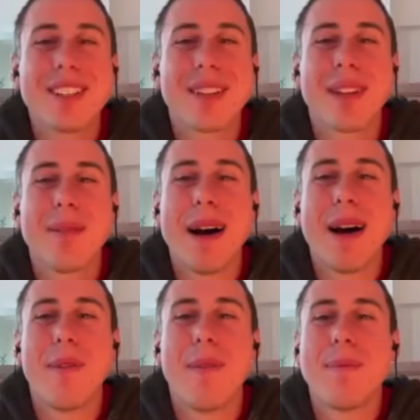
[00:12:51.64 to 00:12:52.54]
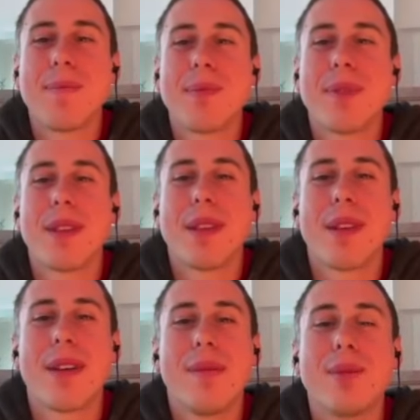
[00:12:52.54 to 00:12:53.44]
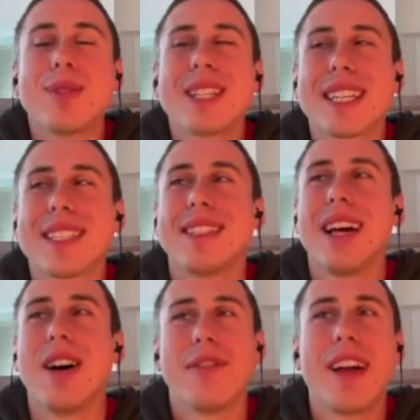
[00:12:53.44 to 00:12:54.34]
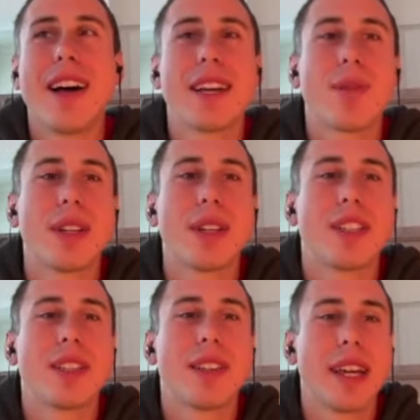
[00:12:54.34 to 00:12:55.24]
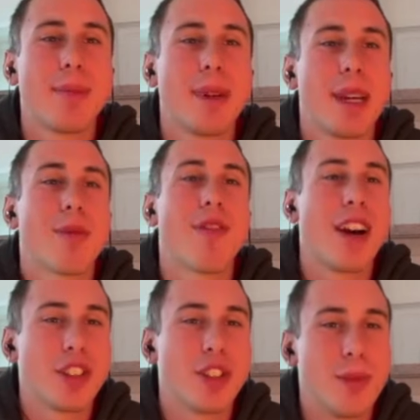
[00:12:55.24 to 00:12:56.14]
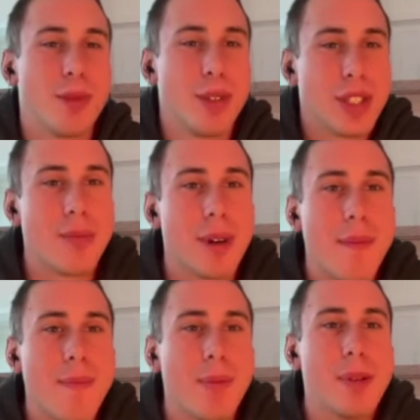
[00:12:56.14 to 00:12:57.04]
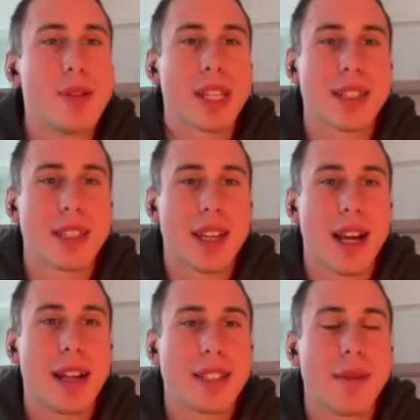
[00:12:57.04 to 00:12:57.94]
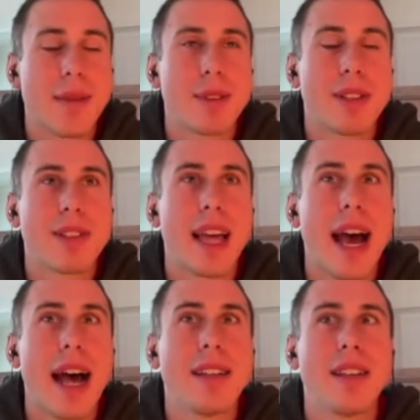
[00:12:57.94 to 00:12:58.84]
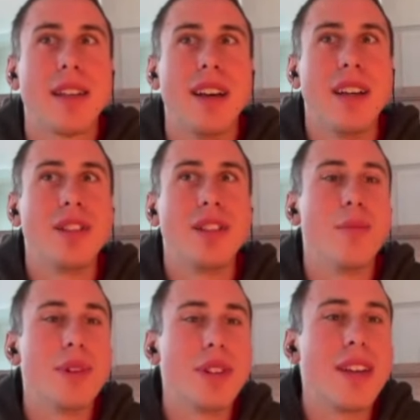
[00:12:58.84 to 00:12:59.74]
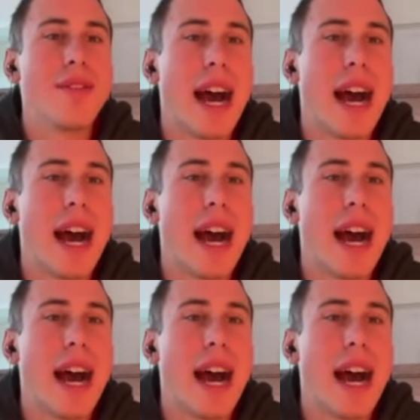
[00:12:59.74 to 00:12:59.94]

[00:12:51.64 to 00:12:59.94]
to hear something about music itself, not like what it's like being a professional musician, but the music as a concept that you believe